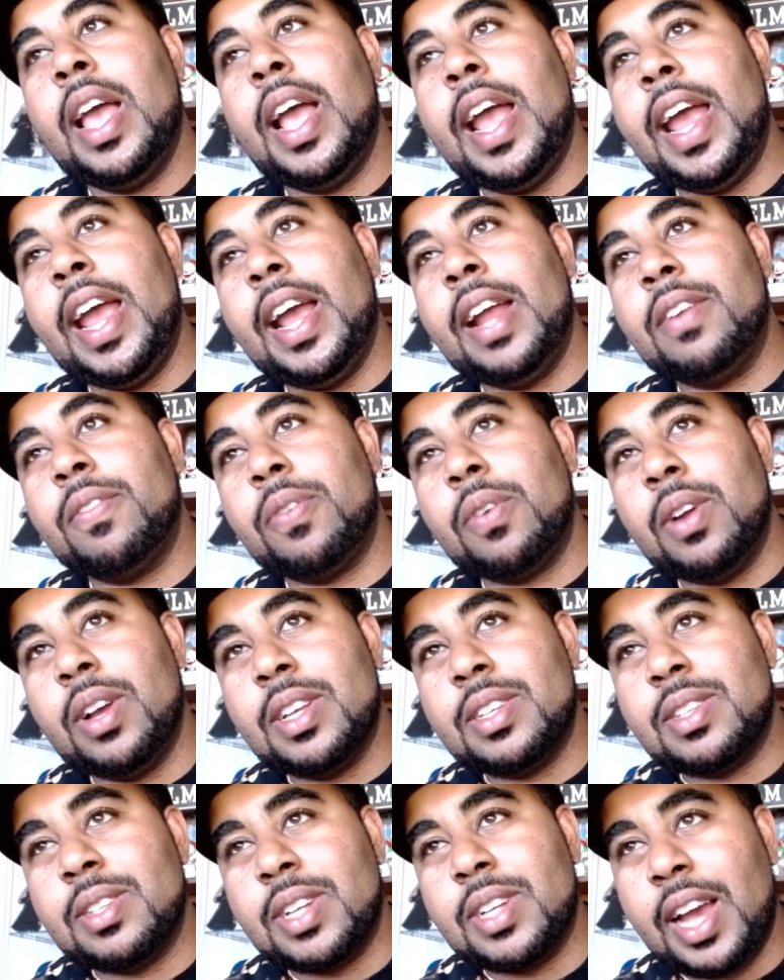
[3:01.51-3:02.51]
And for
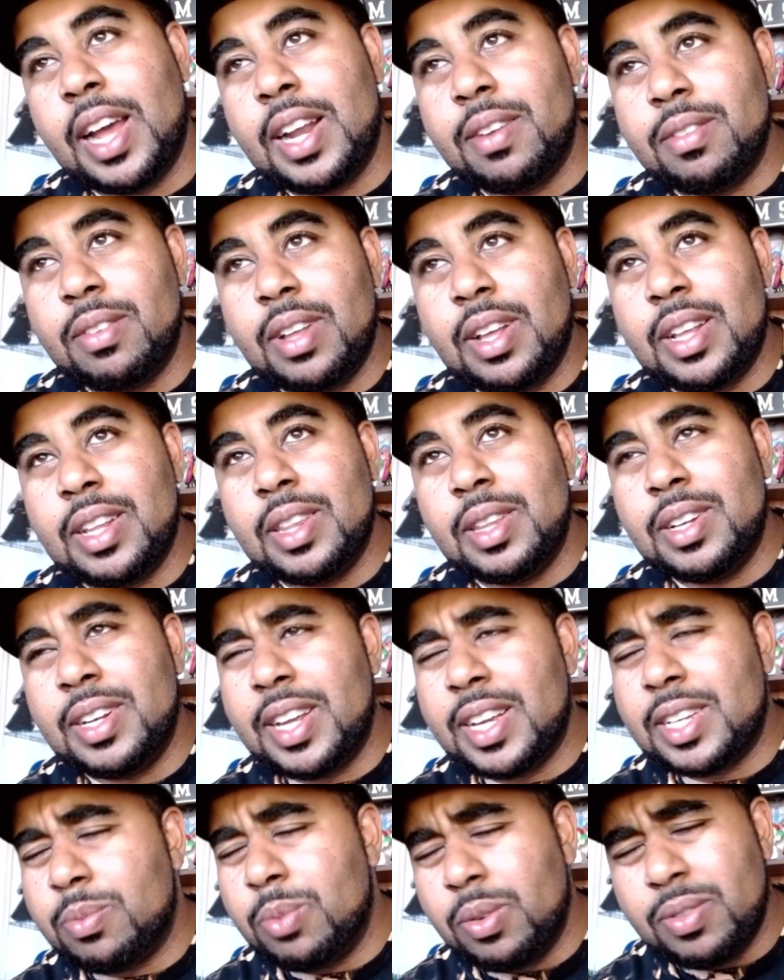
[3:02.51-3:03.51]
us to kind of, the
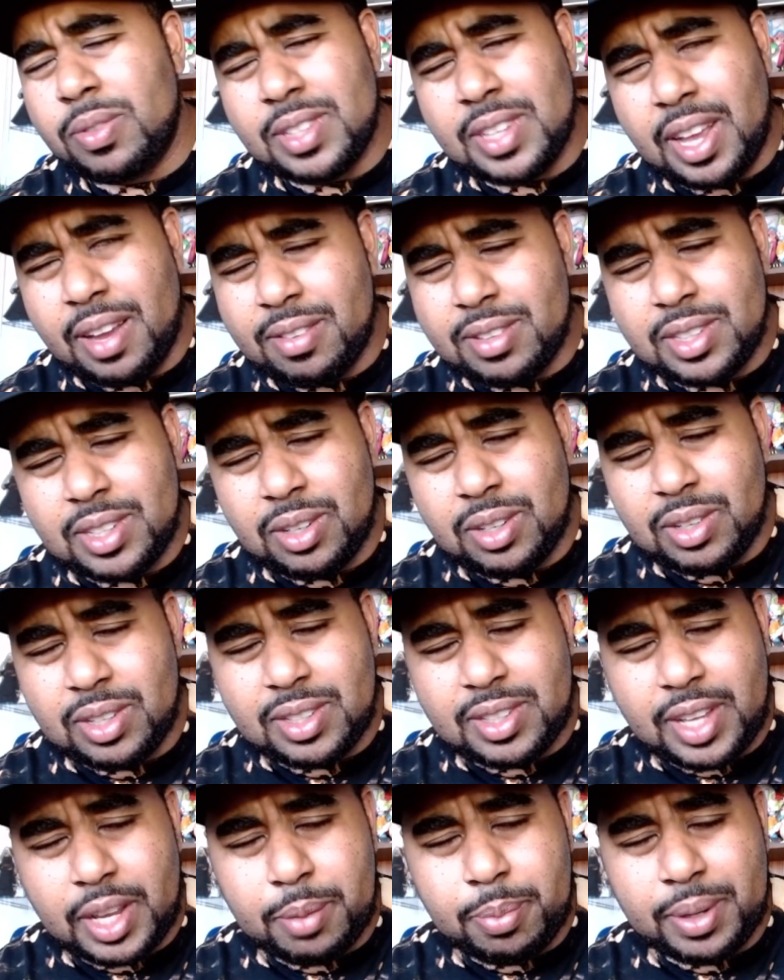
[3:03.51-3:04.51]
next movie is obviously going to
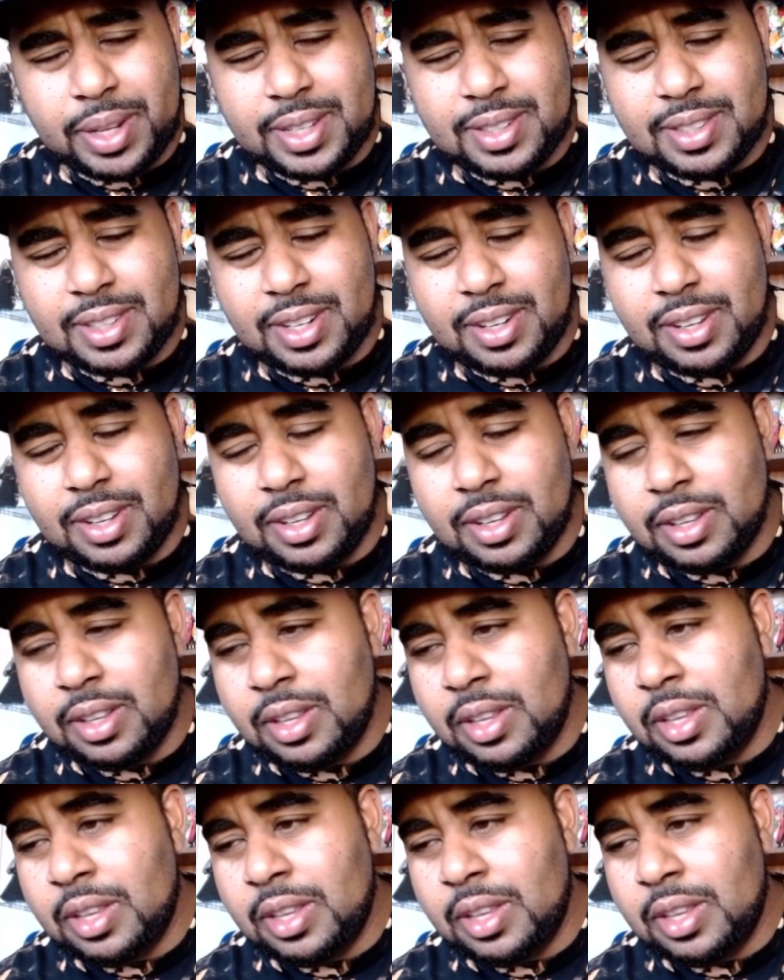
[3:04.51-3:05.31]
take place in a